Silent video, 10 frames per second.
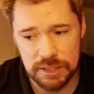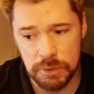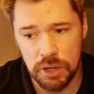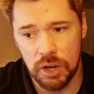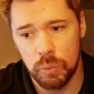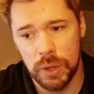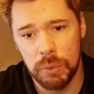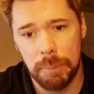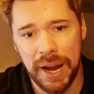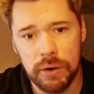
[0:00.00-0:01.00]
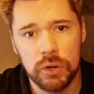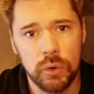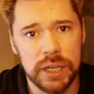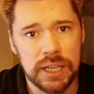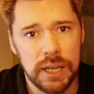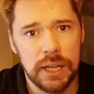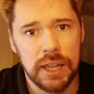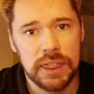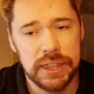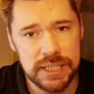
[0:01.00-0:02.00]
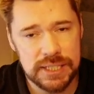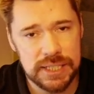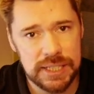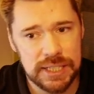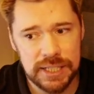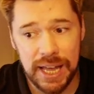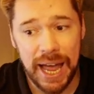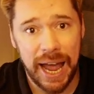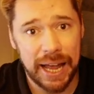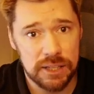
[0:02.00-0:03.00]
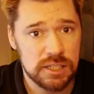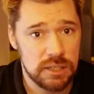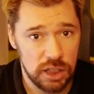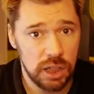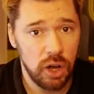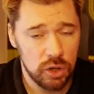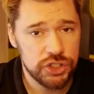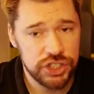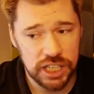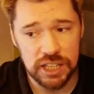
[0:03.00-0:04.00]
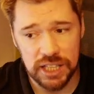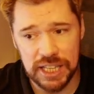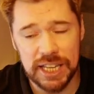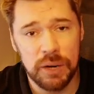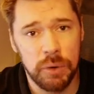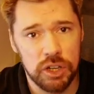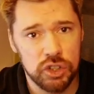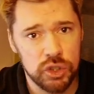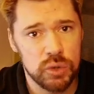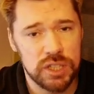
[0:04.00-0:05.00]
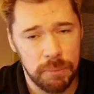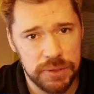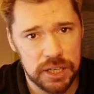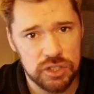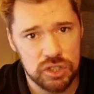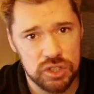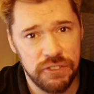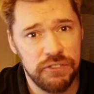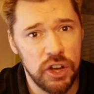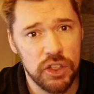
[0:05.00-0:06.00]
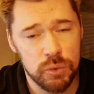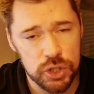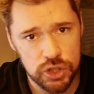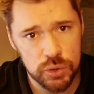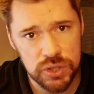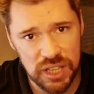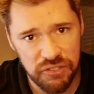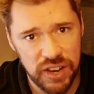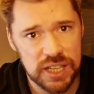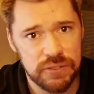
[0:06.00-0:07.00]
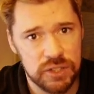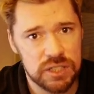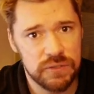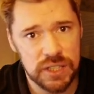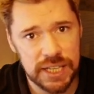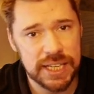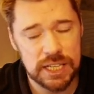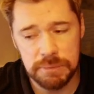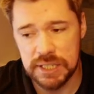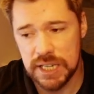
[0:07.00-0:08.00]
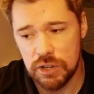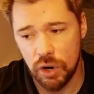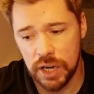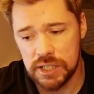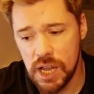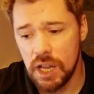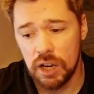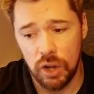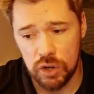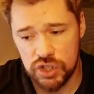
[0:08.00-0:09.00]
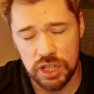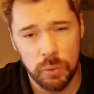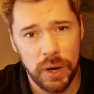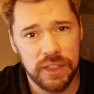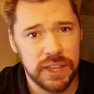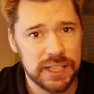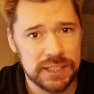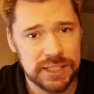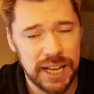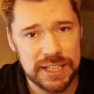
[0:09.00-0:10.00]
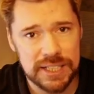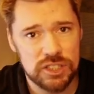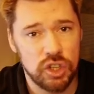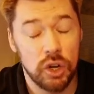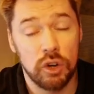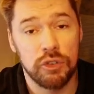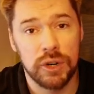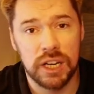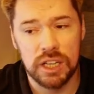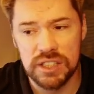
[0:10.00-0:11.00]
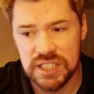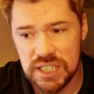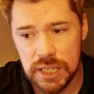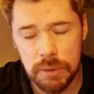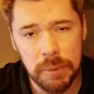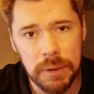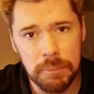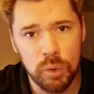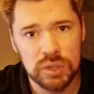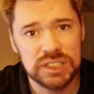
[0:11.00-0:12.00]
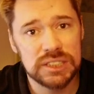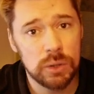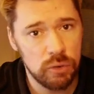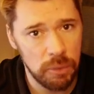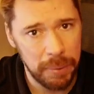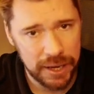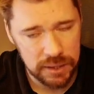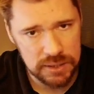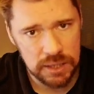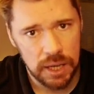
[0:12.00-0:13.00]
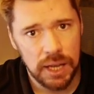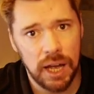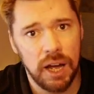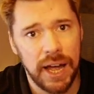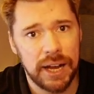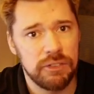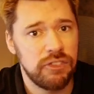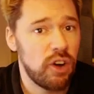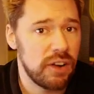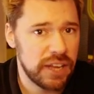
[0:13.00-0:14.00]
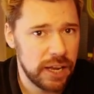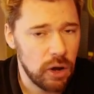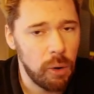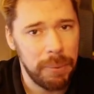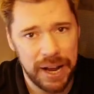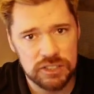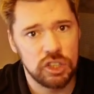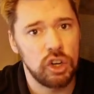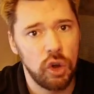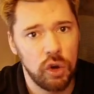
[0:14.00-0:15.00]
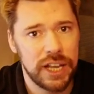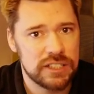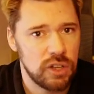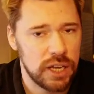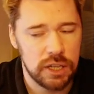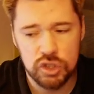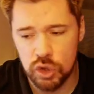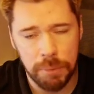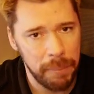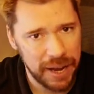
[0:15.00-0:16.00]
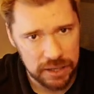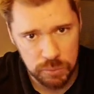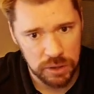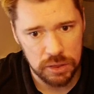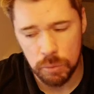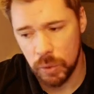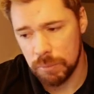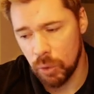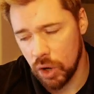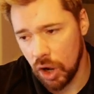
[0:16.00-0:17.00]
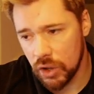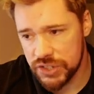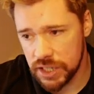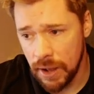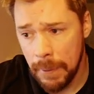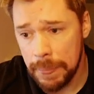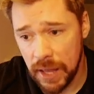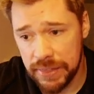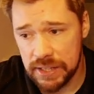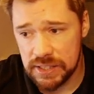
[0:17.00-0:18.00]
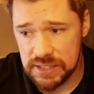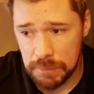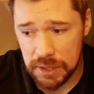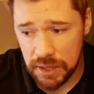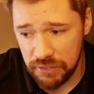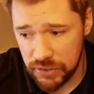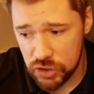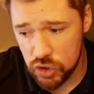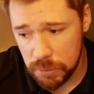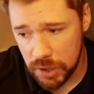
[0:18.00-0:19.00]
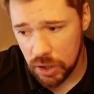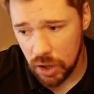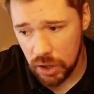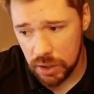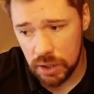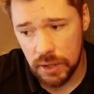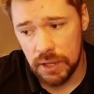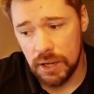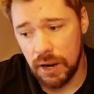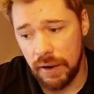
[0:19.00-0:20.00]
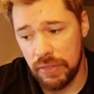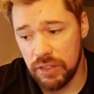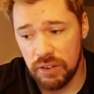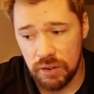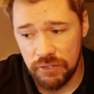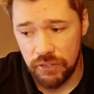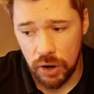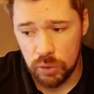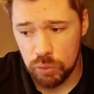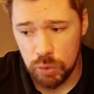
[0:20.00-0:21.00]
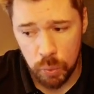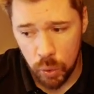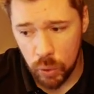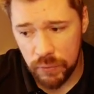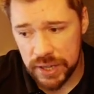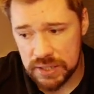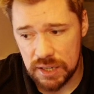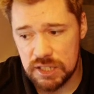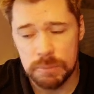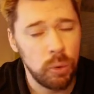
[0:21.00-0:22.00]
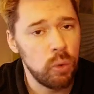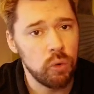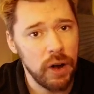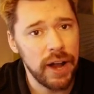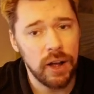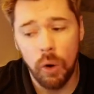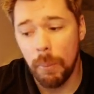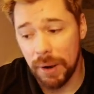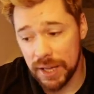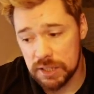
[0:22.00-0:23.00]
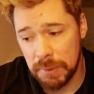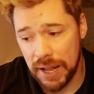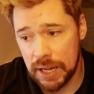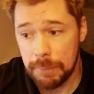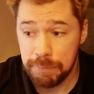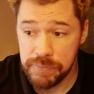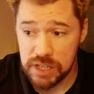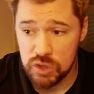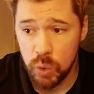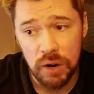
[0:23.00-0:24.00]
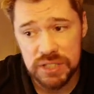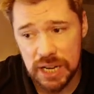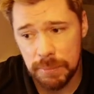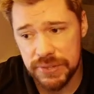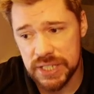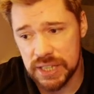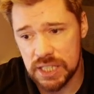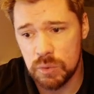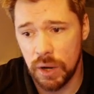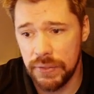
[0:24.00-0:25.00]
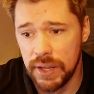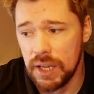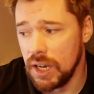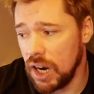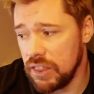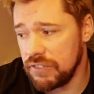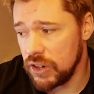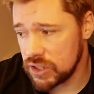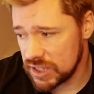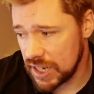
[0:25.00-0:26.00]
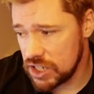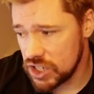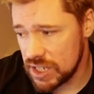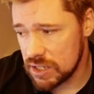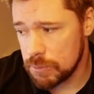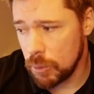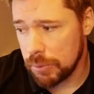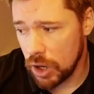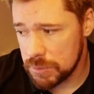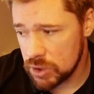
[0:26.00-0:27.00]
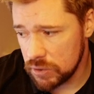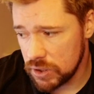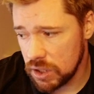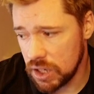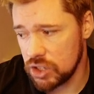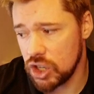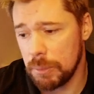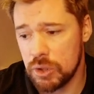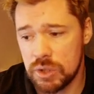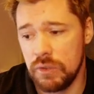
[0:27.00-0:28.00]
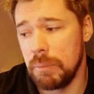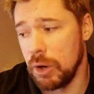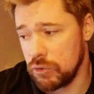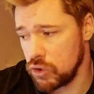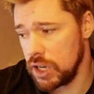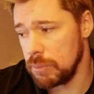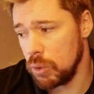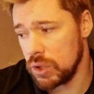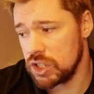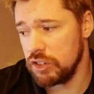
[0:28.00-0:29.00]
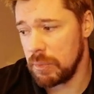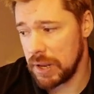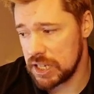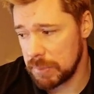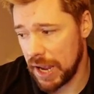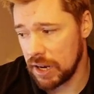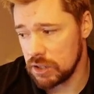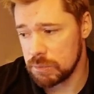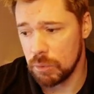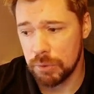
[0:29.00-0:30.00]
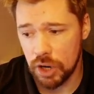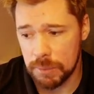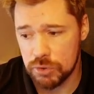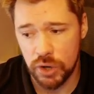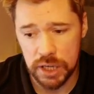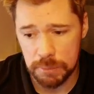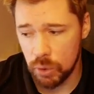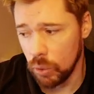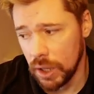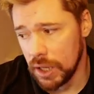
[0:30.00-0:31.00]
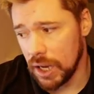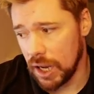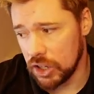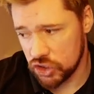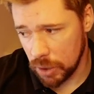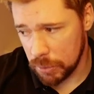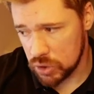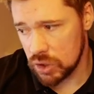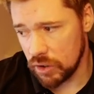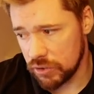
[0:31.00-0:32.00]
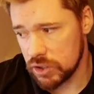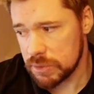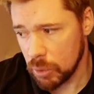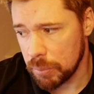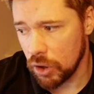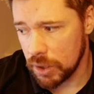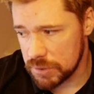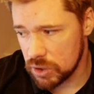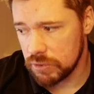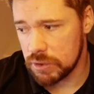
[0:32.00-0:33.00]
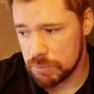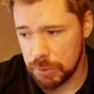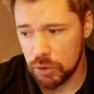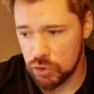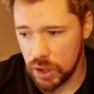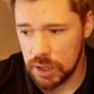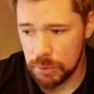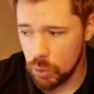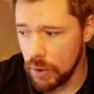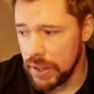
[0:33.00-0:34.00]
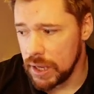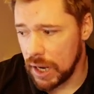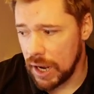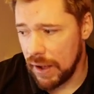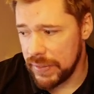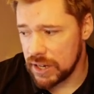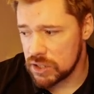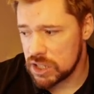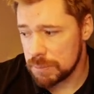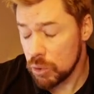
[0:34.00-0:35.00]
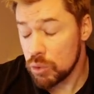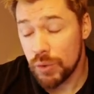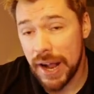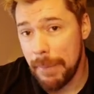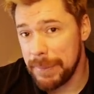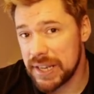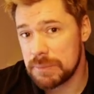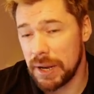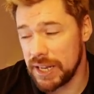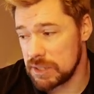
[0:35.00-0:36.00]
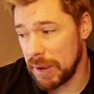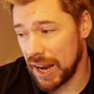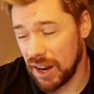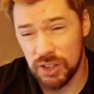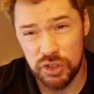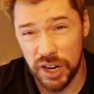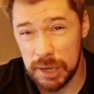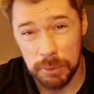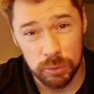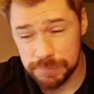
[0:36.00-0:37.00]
And, and we were paranoid this year and last year that EA were going to do something to just further reduce the effectiveness of the league SBC grind. Last year, the way that they did that is they started offering considerably more silver packs uh, and 5k gold packs and a lot less like super packs with, with more cards in. And then similarly for the Sudamericana, uh, the final reward is a small rare gold players pack. There's 12 segments in this one. Uh, the first stage is a small prime silver and a jumbo silver, both tradable. A silver players pack and a small prime tradable. Uh, a jumbo silver and a small prime silver, both tradable. Uh, and then a small rare mixed players pack, untradable.